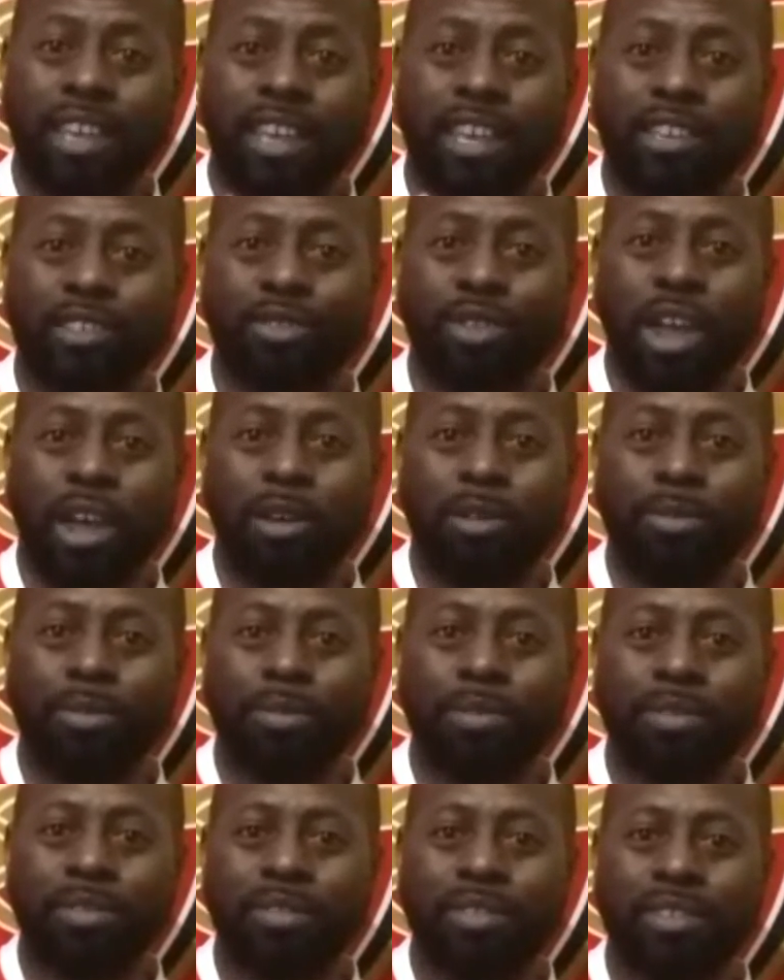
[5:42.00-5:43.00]
Here's
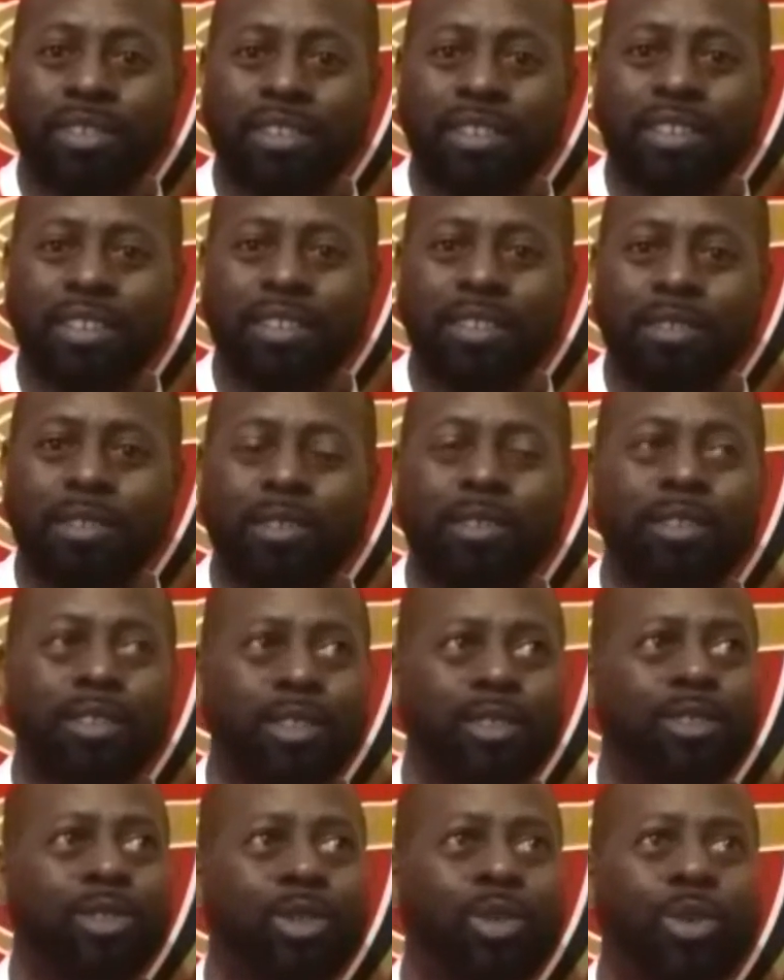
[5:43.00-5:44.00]
Ralph
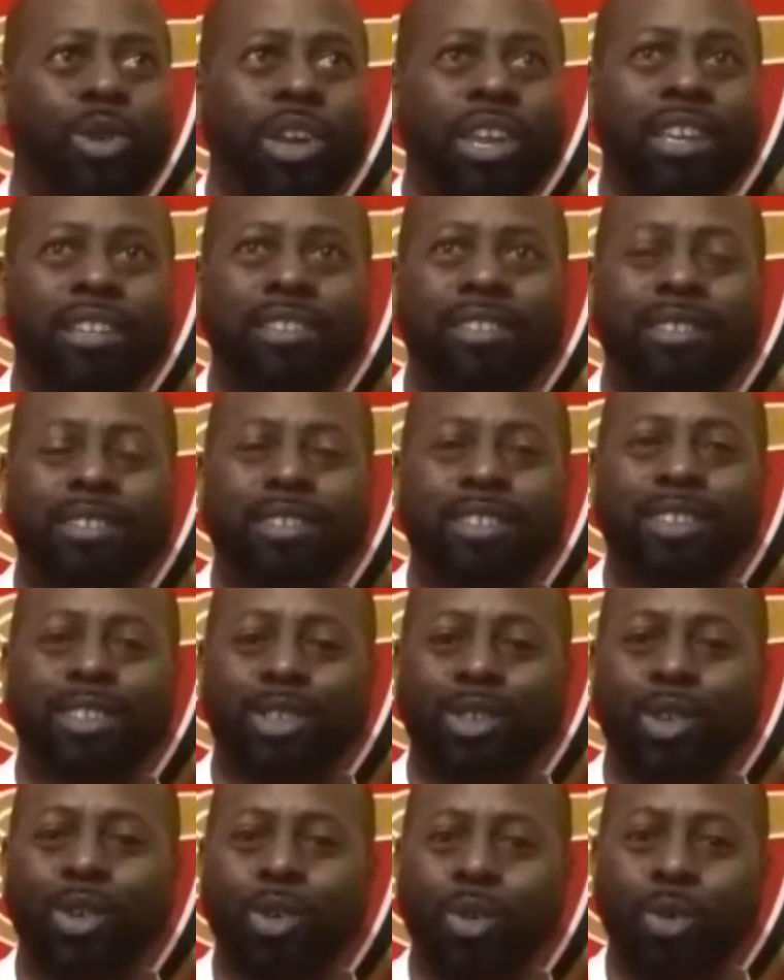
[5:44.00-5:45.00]
talking
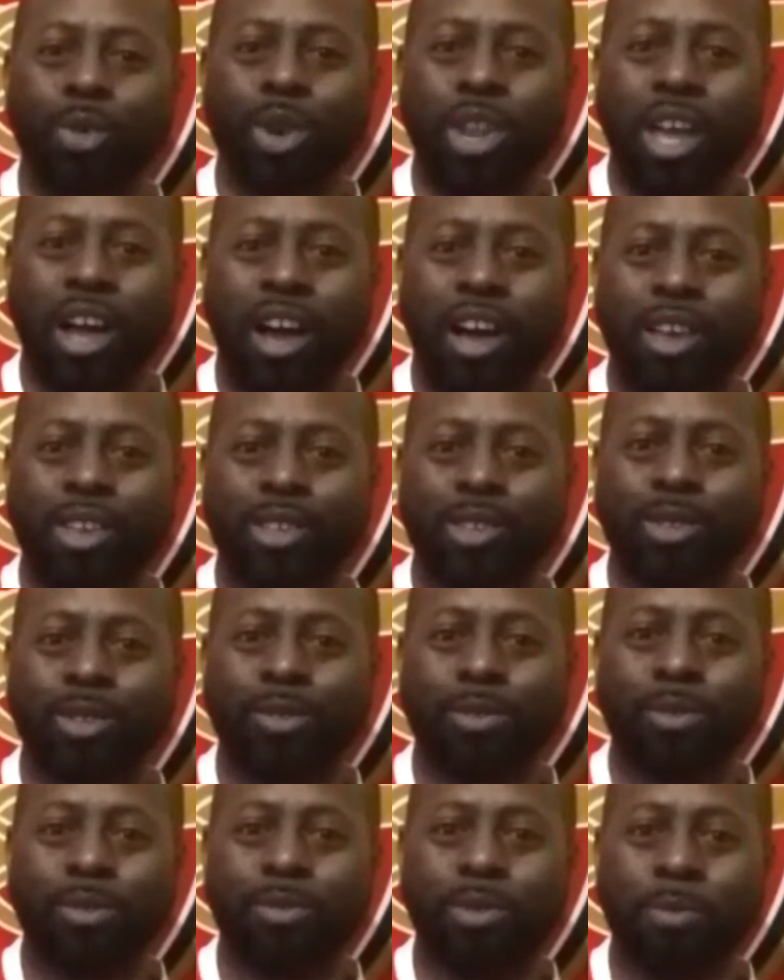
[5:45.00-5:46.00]
to all the
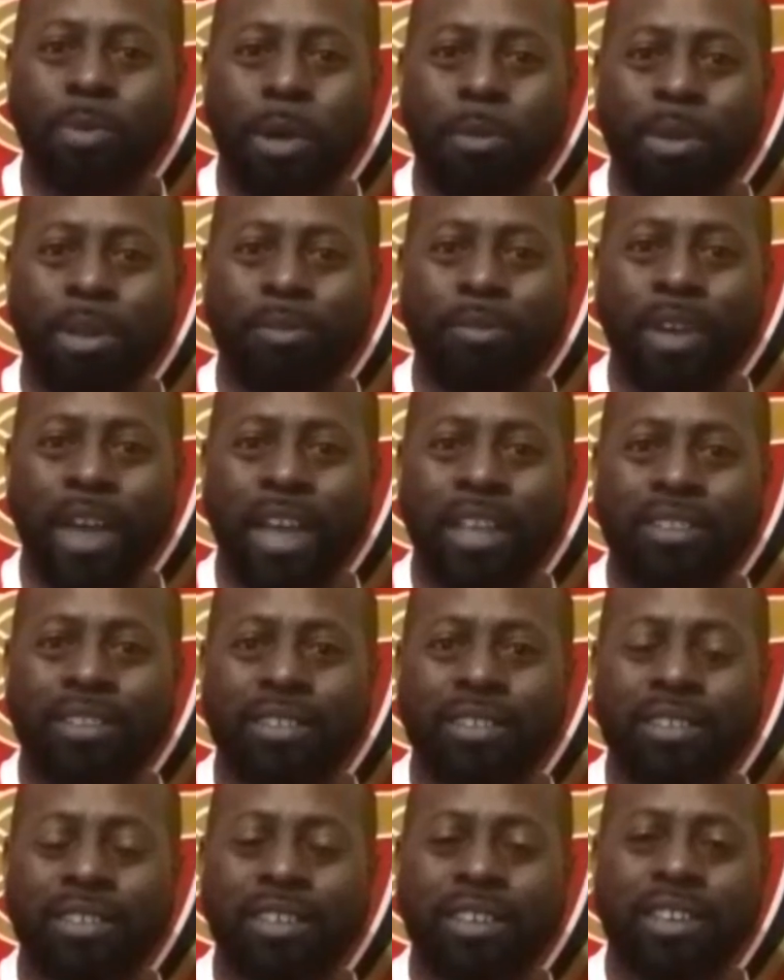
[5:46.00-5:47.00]
Arsenal Republic
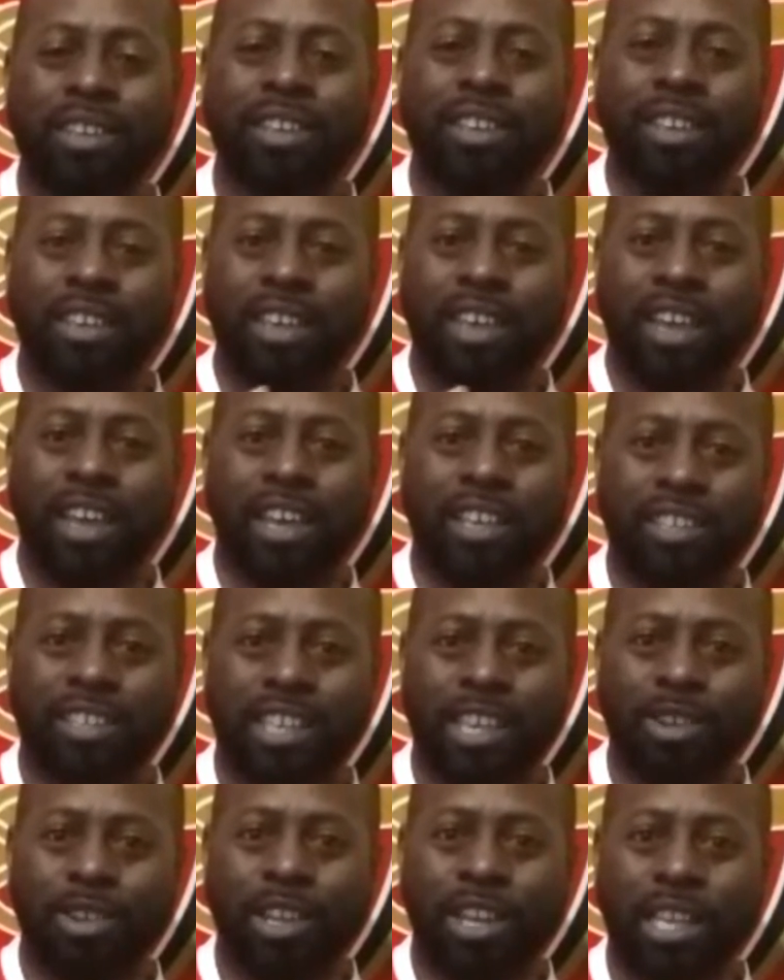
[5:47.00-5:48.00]
fans. I'll
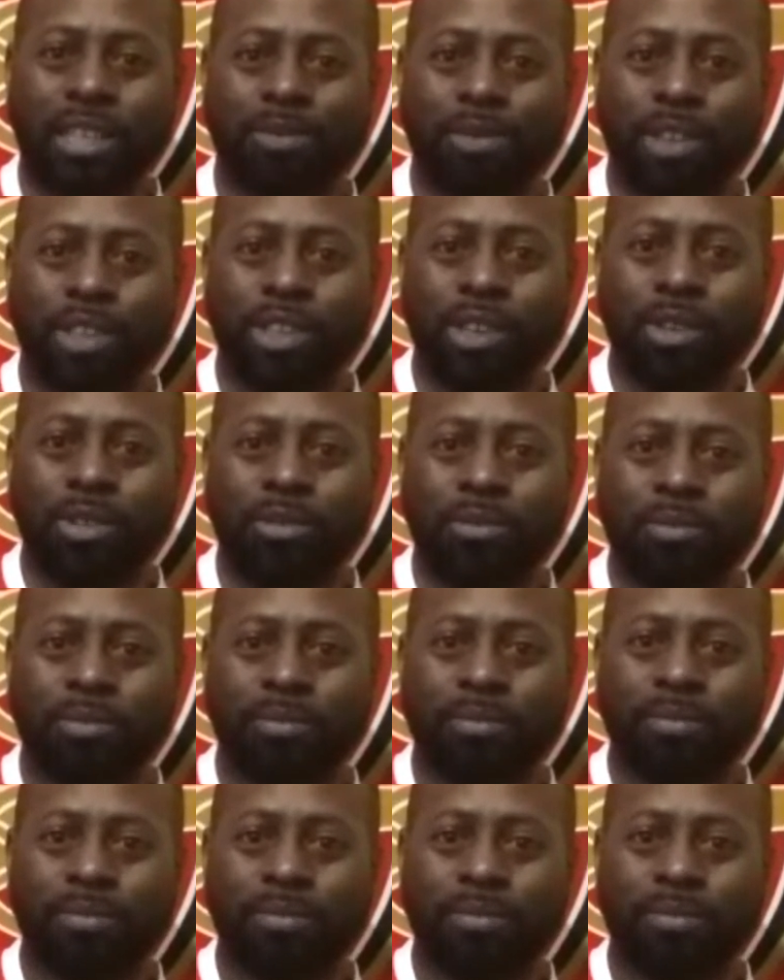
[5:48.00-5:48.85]
see you on the next video.